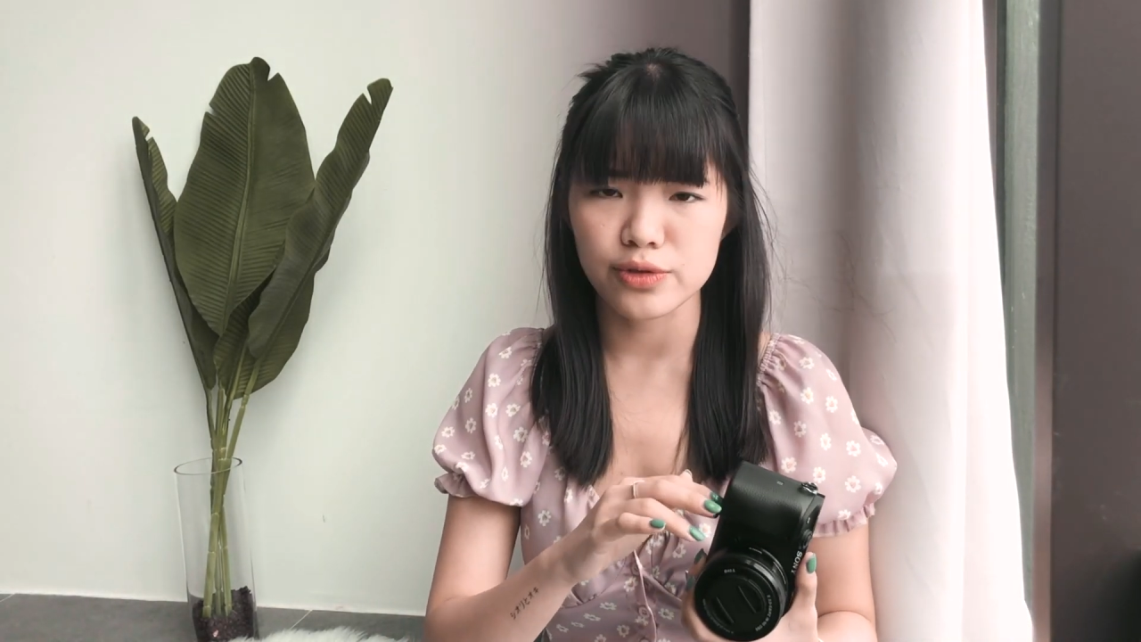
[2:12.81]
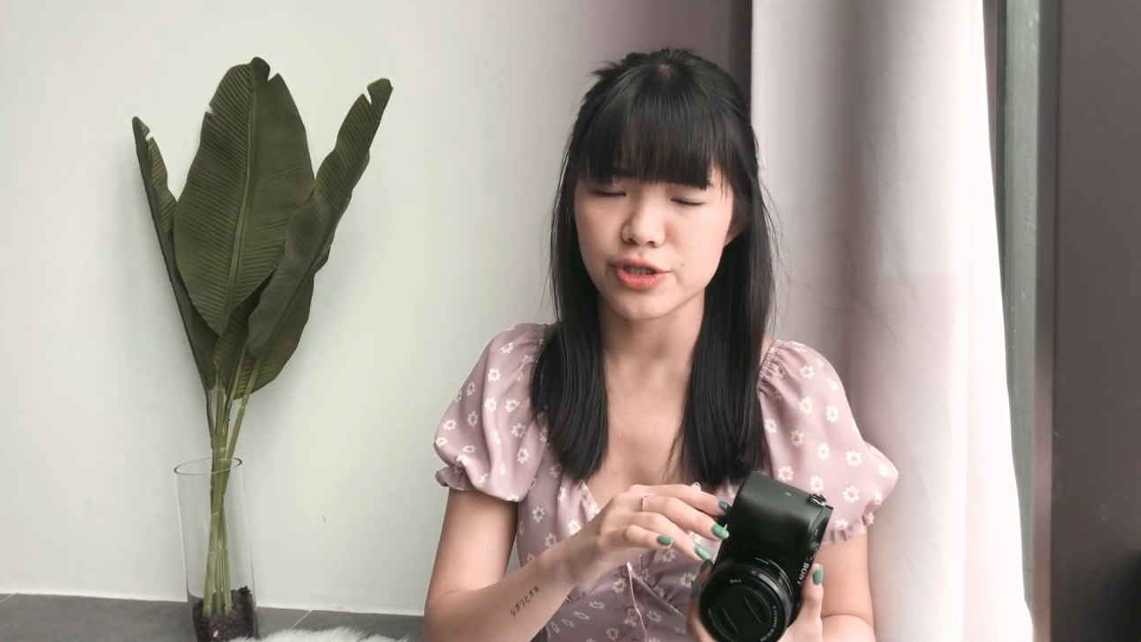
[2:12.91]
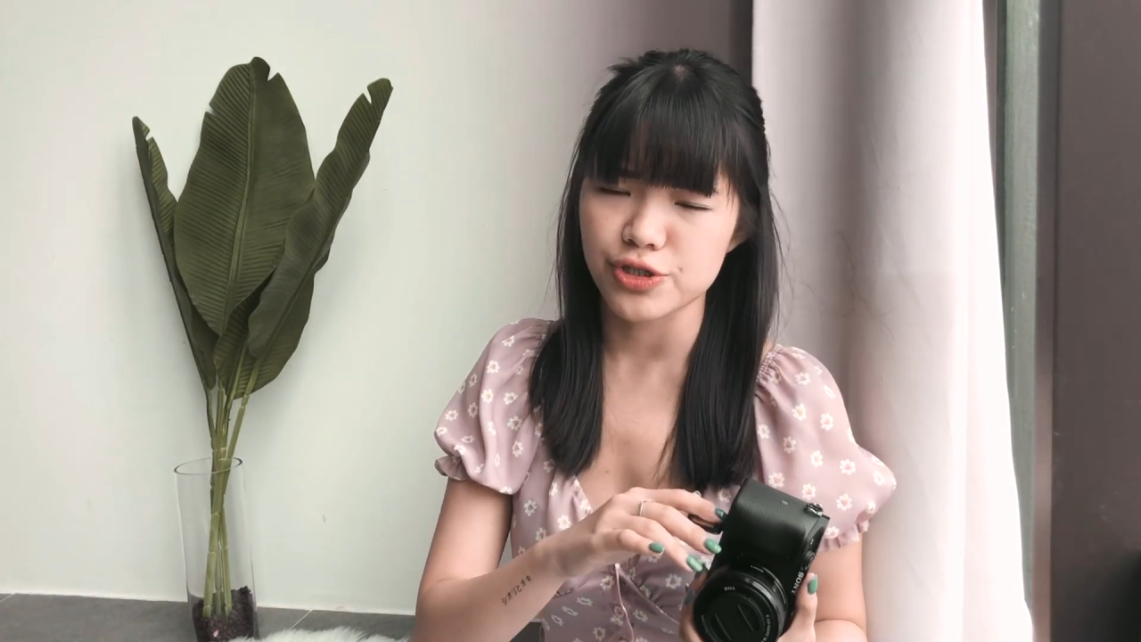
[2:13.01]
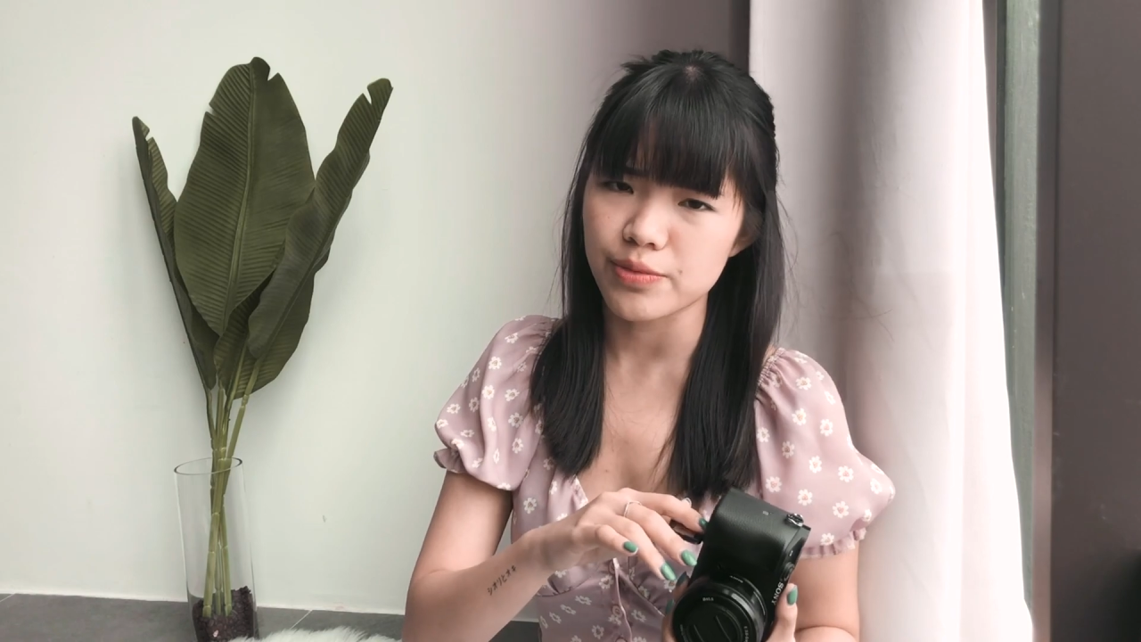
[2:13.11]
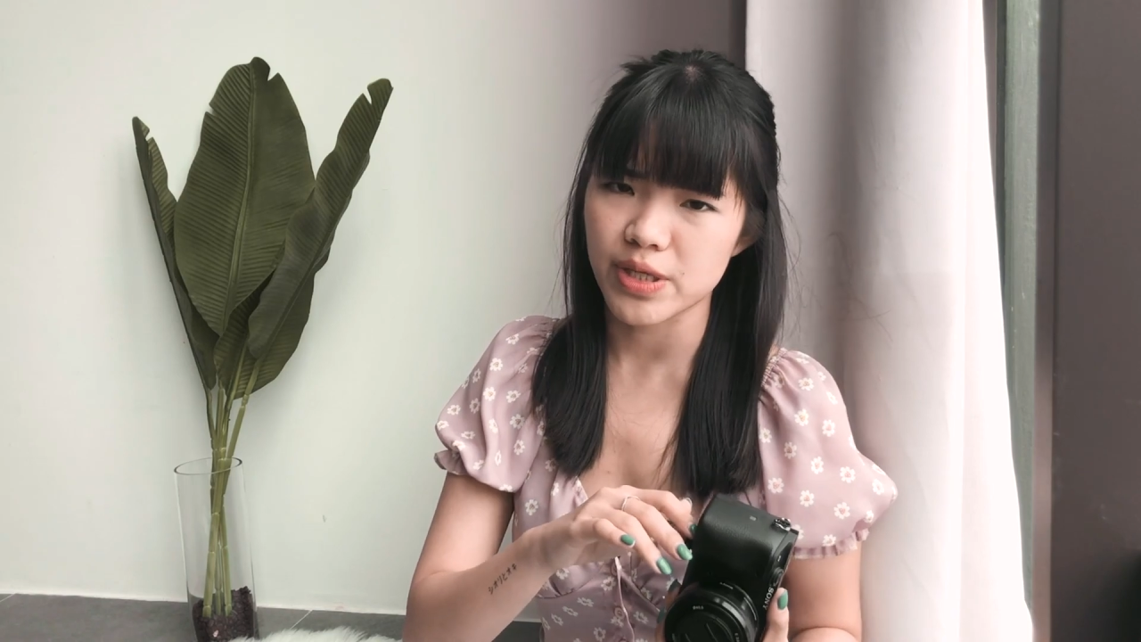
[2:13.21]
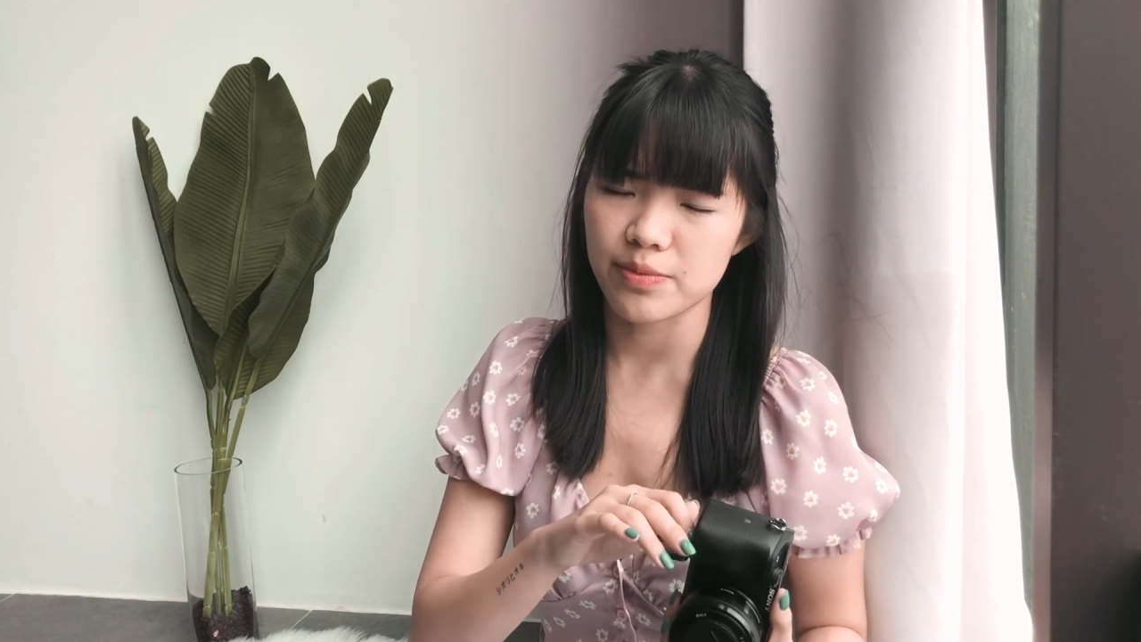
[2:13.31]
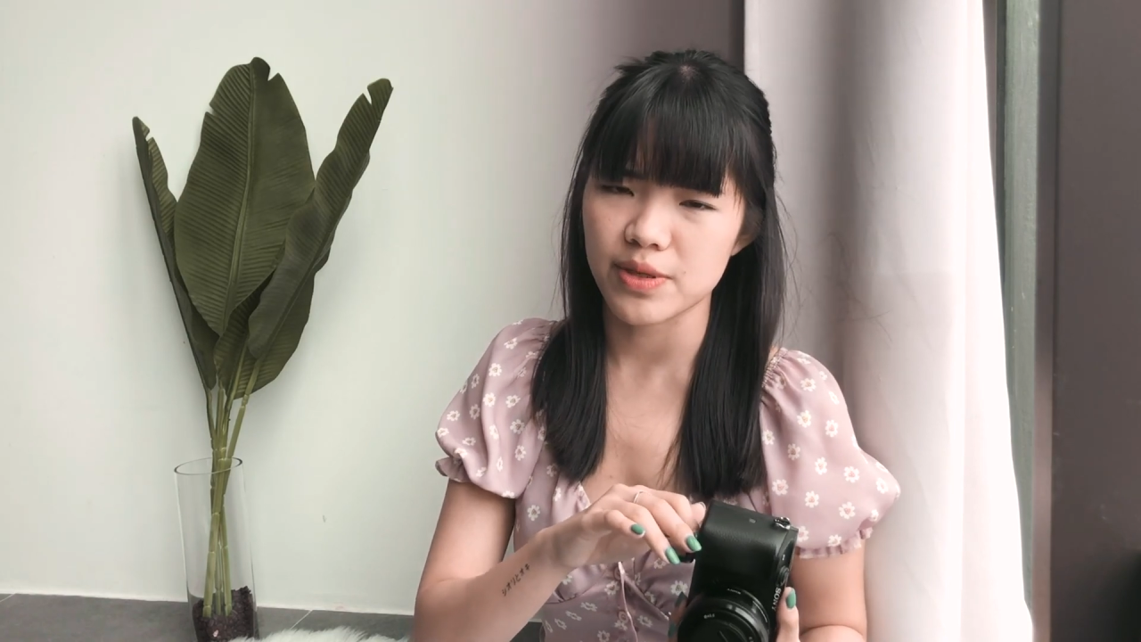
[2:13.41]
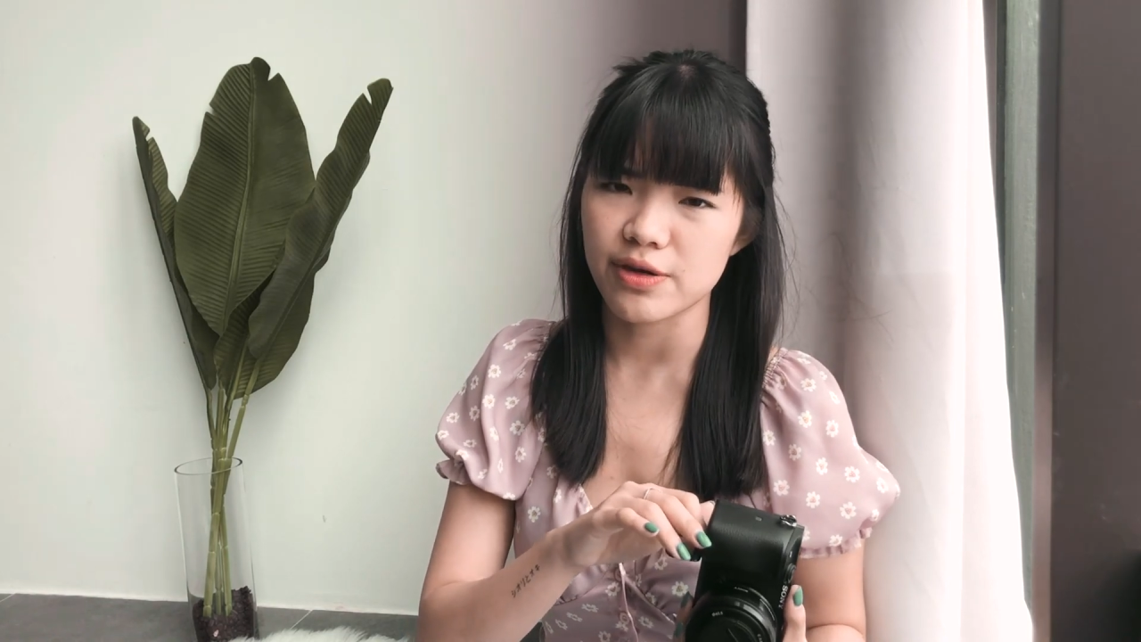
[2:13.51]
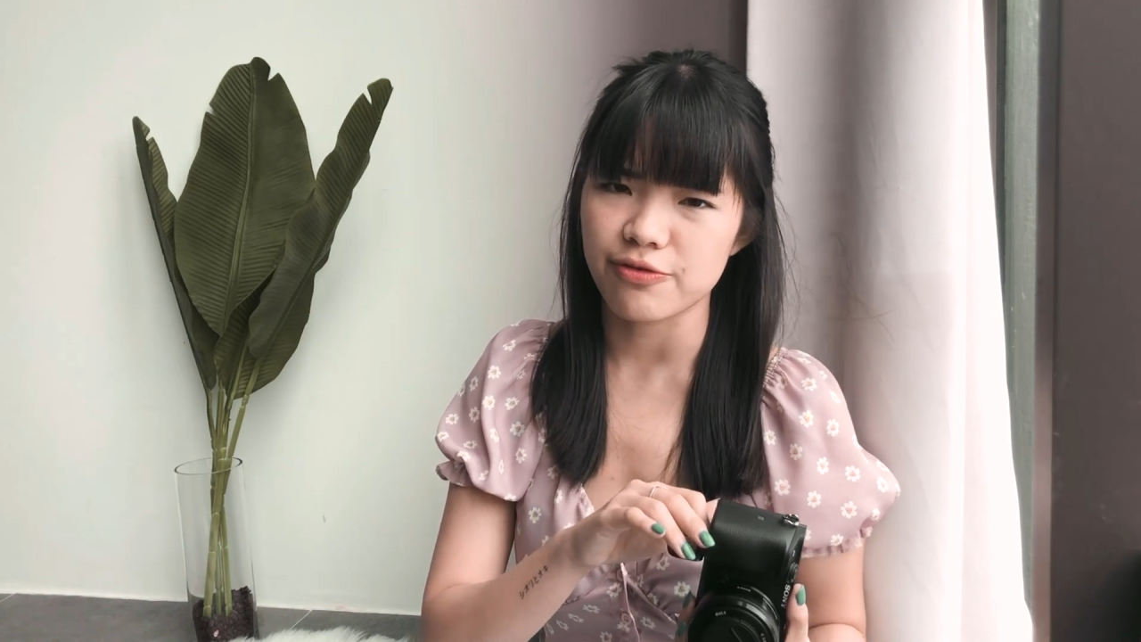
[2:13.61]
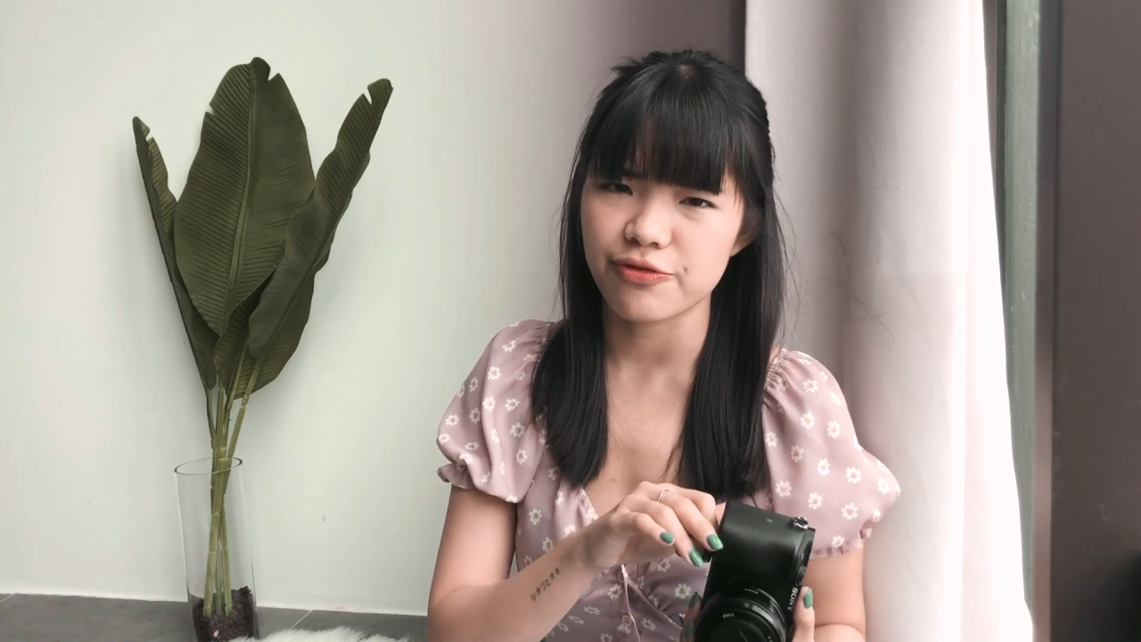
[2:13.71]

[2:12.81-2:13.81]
the shop gave me a